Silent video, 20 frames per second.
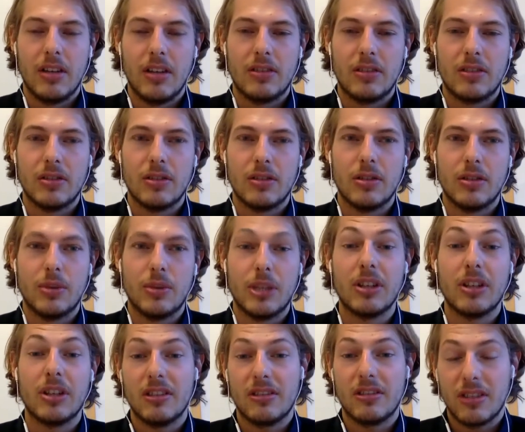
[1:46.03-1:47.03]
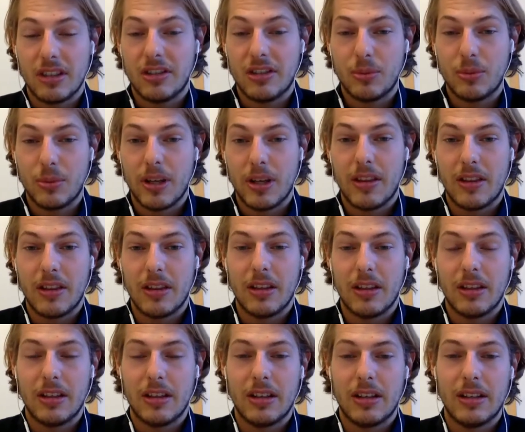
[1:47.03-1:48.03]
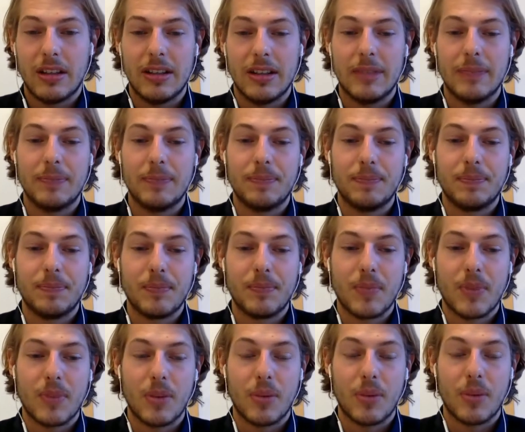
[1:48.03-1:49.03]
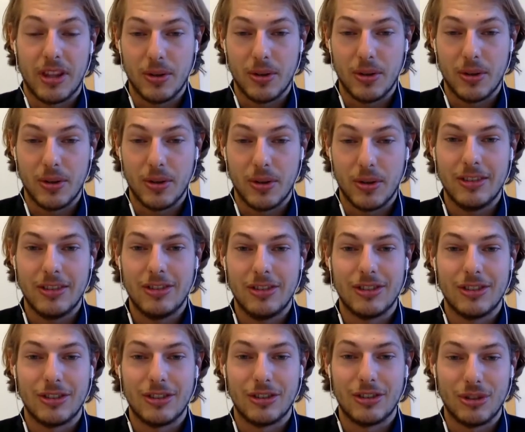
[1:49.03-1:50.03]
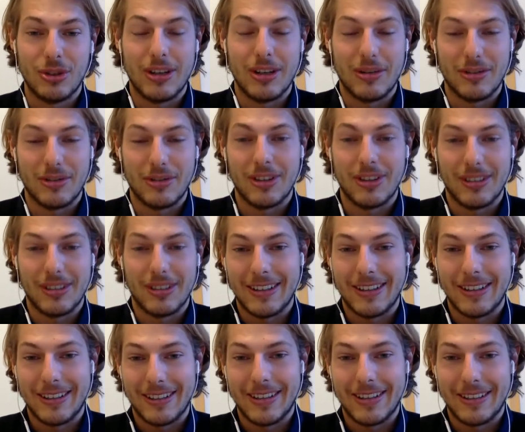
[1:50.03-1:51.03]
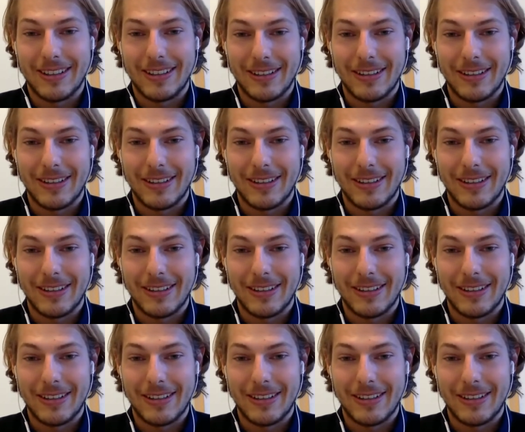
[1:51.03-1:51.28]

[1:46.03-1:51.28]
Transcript: So we got in touch with you guys, because you have a